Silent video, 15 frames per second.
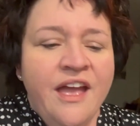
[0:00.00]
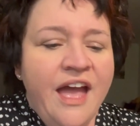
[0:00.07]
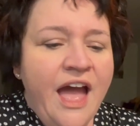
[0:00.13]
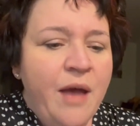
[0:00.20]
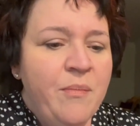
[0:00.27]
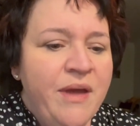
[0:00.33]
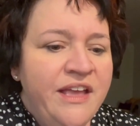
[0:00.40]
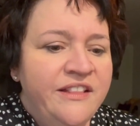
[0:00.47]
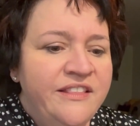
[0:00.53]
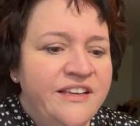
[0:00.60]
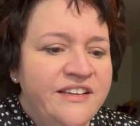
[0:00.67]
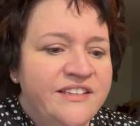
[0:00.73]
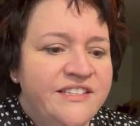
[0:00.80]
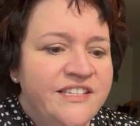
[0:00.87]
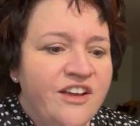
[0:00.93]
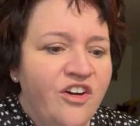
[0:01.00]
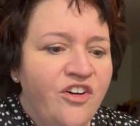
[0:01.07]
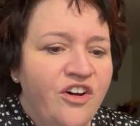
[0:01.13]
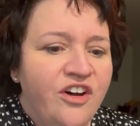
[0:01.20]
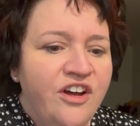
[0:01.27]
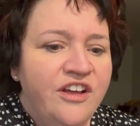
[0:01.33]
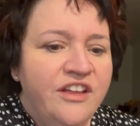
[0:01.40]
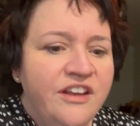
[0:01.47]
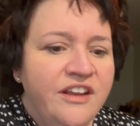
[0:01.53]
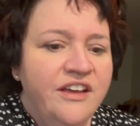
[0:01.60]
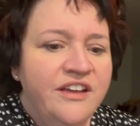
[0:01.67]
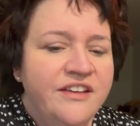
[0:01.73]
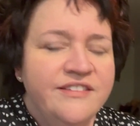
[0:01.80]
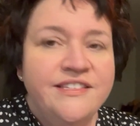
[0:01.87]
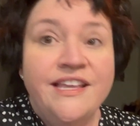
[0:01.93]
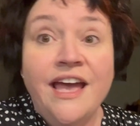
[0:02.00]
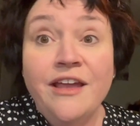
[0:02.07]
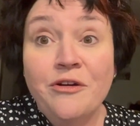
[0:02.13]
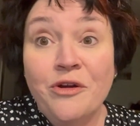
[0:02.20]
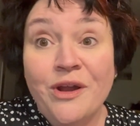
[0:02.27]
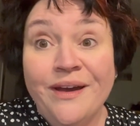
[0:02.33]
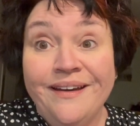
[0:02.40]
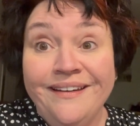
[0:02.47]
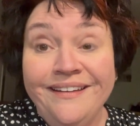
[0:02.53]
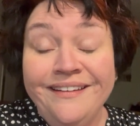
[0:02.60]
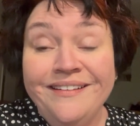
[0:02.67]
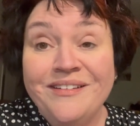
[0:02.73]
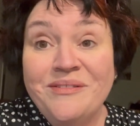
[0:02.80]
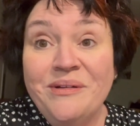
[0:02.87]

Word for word: I made this on Saturday.